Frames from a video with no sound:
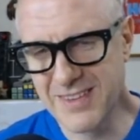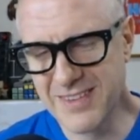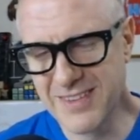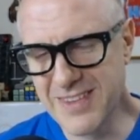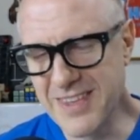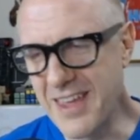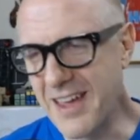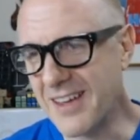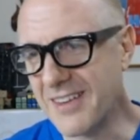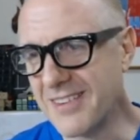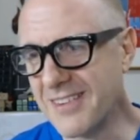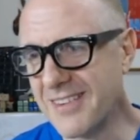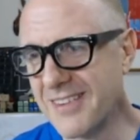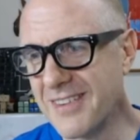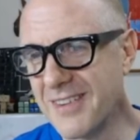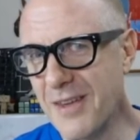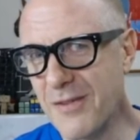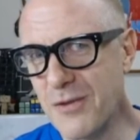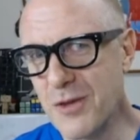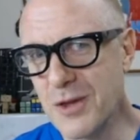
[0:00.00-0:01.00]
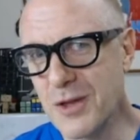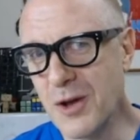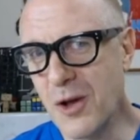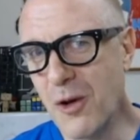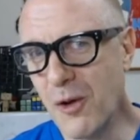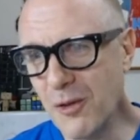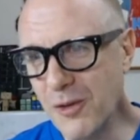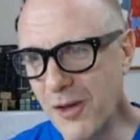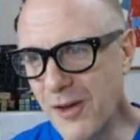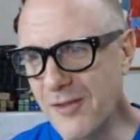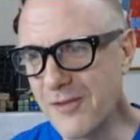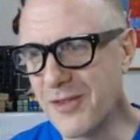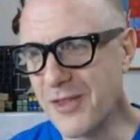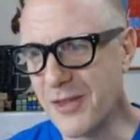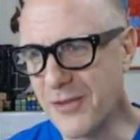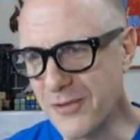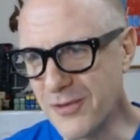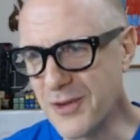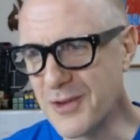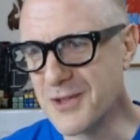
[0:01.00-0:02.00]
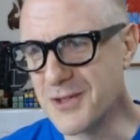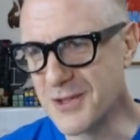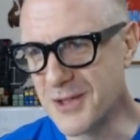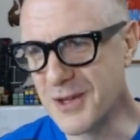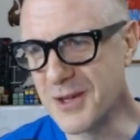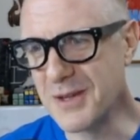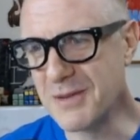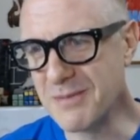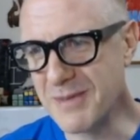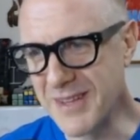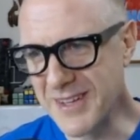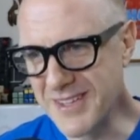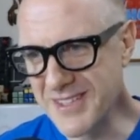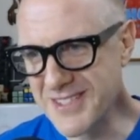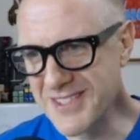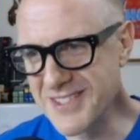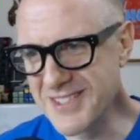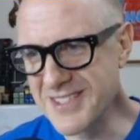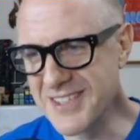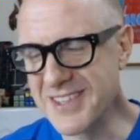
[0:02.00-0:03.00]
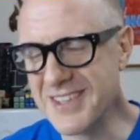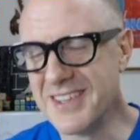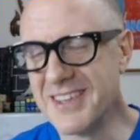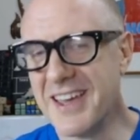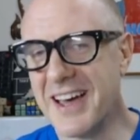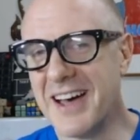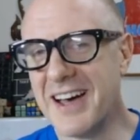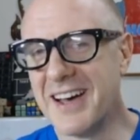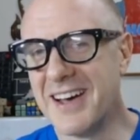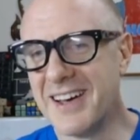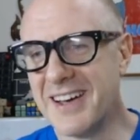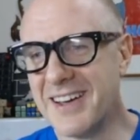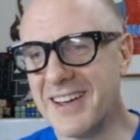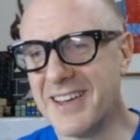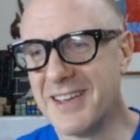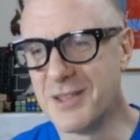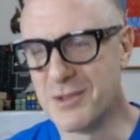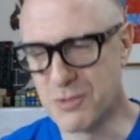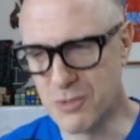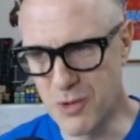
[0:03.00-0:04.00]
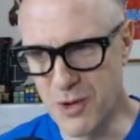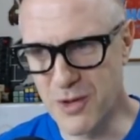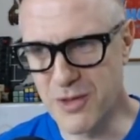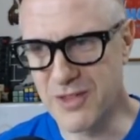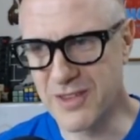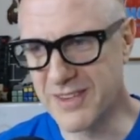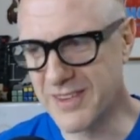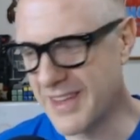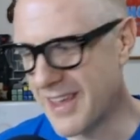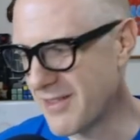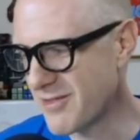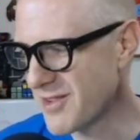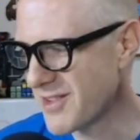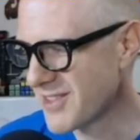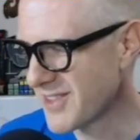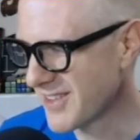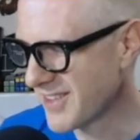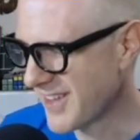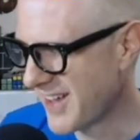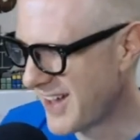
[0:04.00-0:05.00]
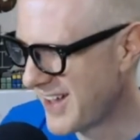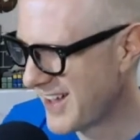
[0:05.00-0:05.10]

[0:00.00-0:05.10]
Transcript: yeah if you can hold on for the first 30 minutes uh, it's worth it. Everything